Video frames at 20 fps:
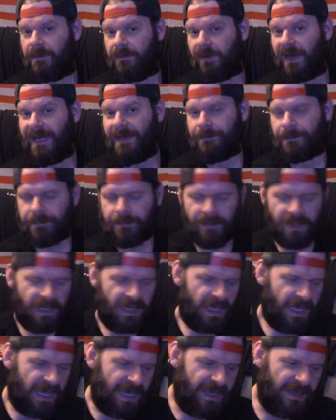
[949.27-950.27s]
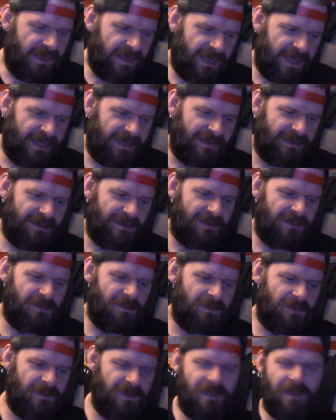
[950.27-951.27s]
right? And then
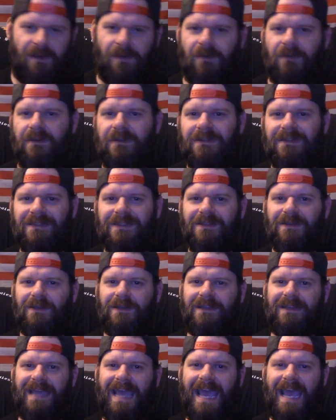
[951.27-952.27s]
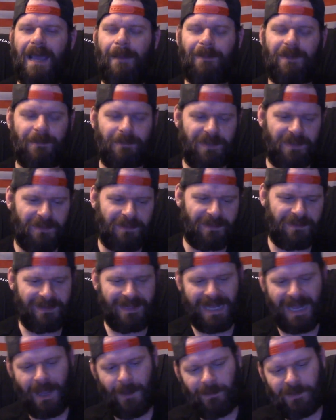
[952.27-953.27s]
you you know you look at the HAB computer, and
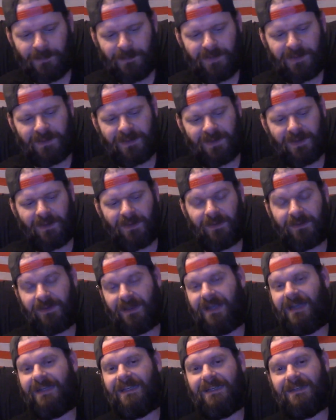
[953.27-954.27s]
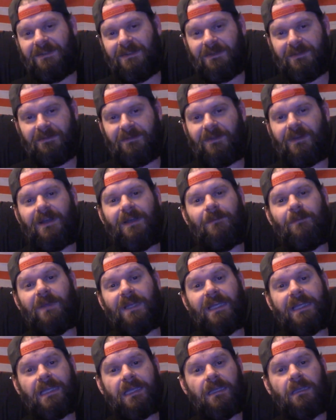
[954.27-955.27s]
the HAB computer goes, I need you to find
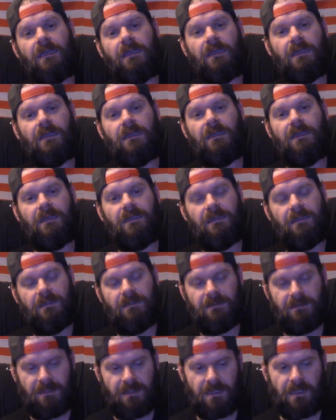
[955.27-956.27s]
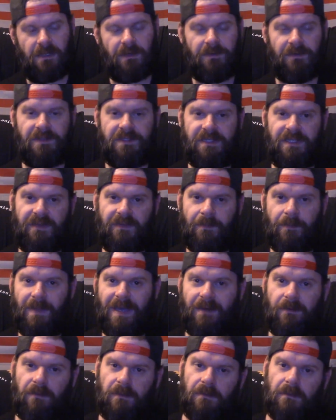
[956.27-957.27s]
me 100 sheets of
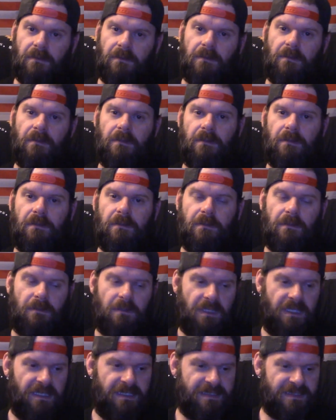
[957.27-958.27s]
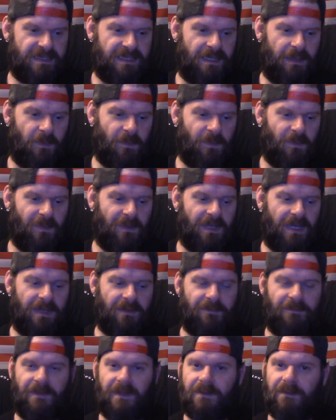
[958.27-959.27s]
metal. And it's like, well, how
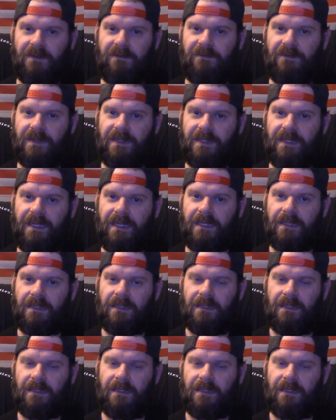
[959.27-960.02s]
the fuck do I find that?